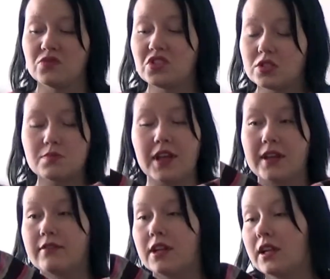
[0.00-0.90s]
Just
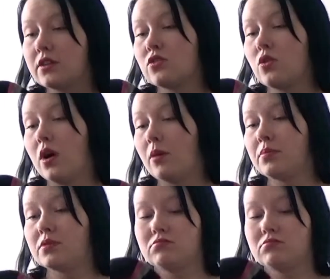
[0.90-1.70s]
plain vanilla toe up